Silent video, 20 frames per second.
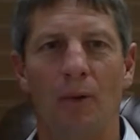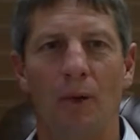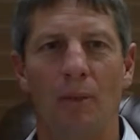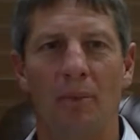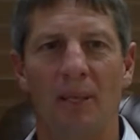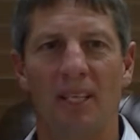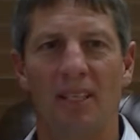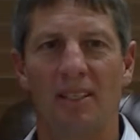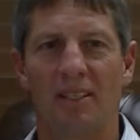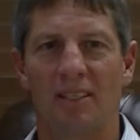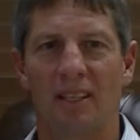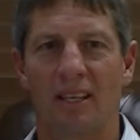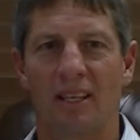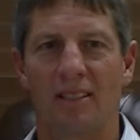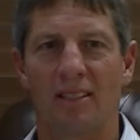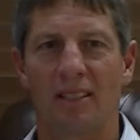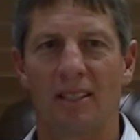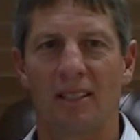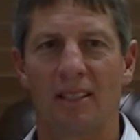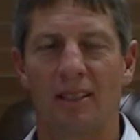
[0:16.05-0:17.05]
we'll be
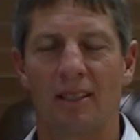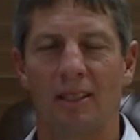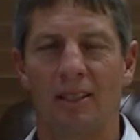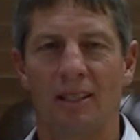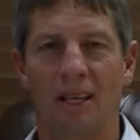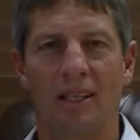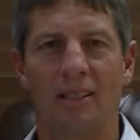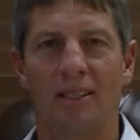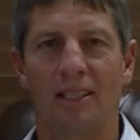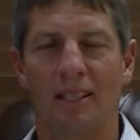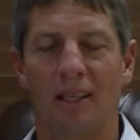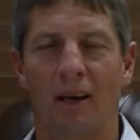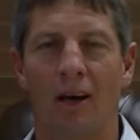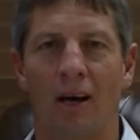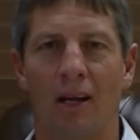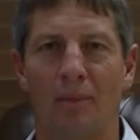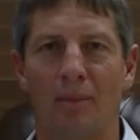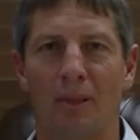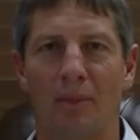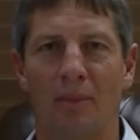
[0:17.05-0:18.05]
discussing deducting
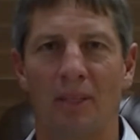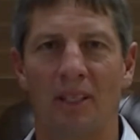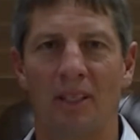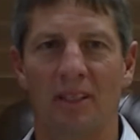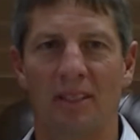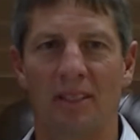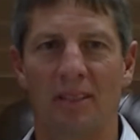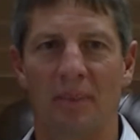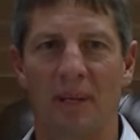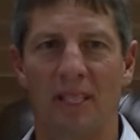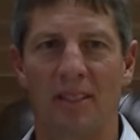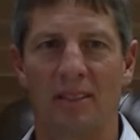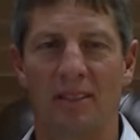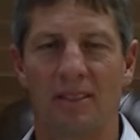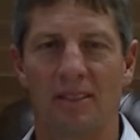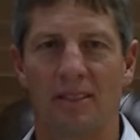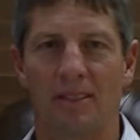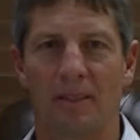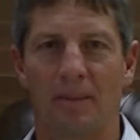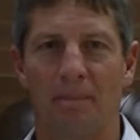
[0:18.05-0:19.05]
automobile
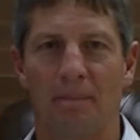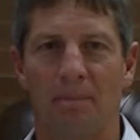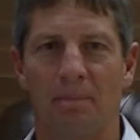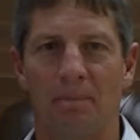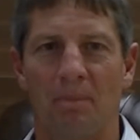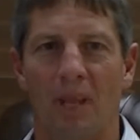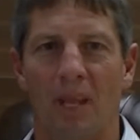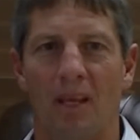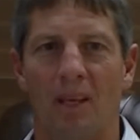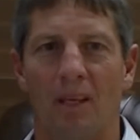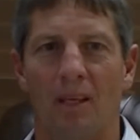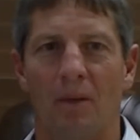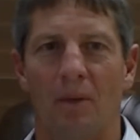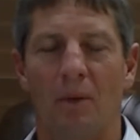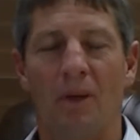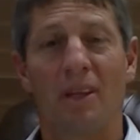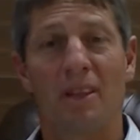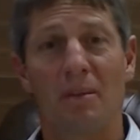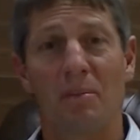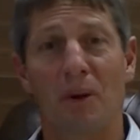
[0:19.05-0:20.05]
expenses.
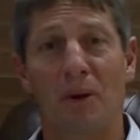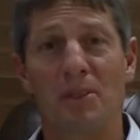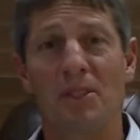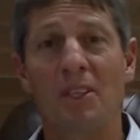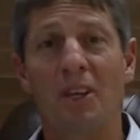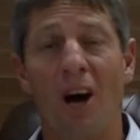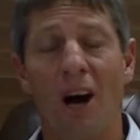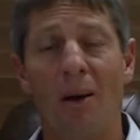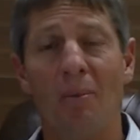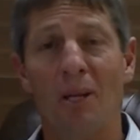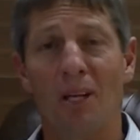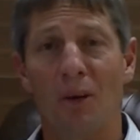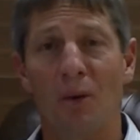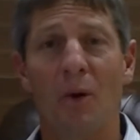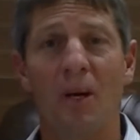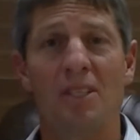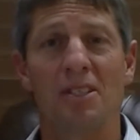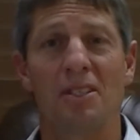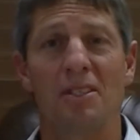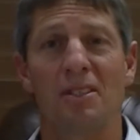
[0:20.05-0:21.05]
One of the most common
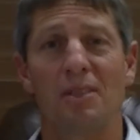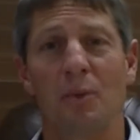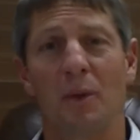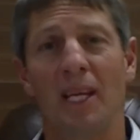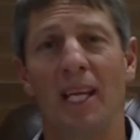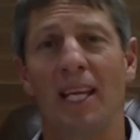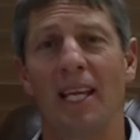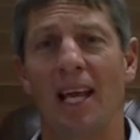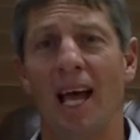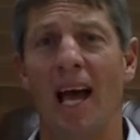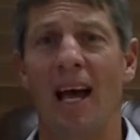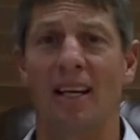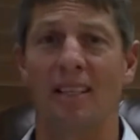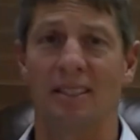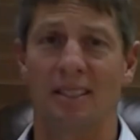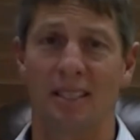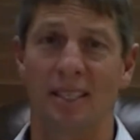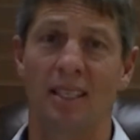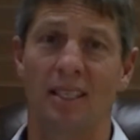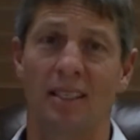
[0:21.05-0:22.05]
questions we get
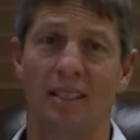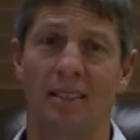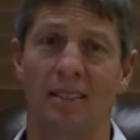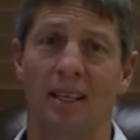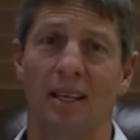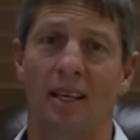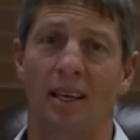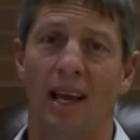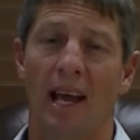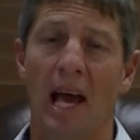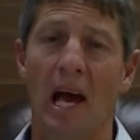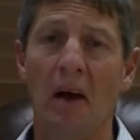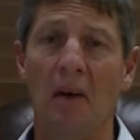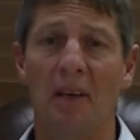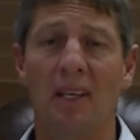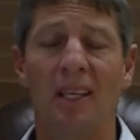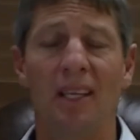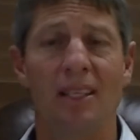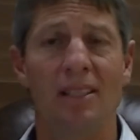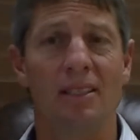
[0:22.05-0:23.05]
asked is,
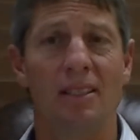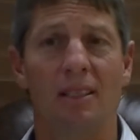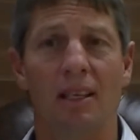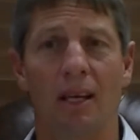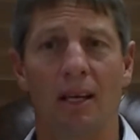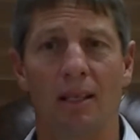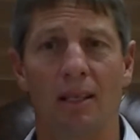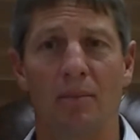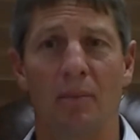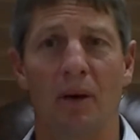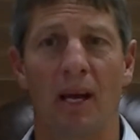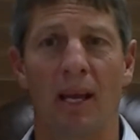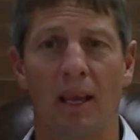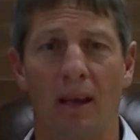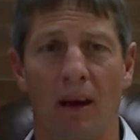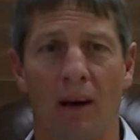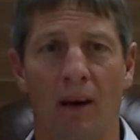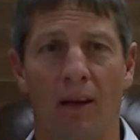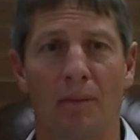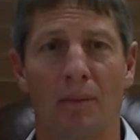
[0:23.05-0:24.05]
how can I deduct
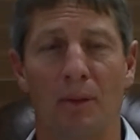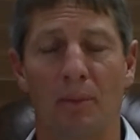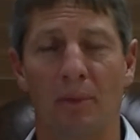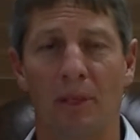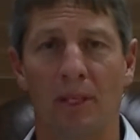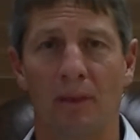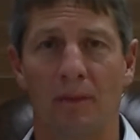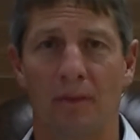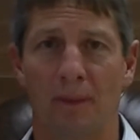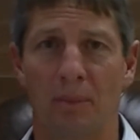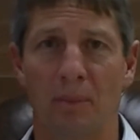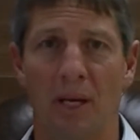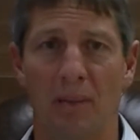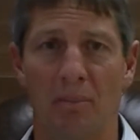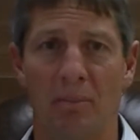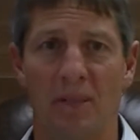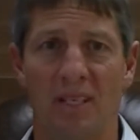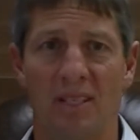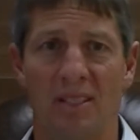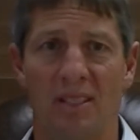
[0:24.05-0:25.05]
my automobile for my
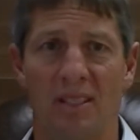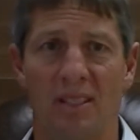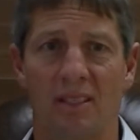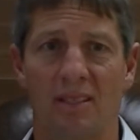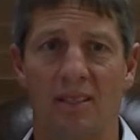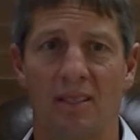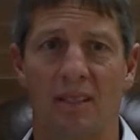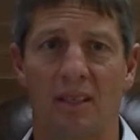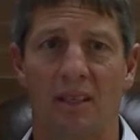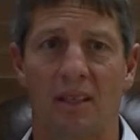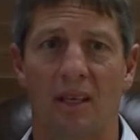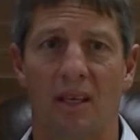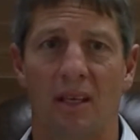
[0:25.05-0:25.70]
business?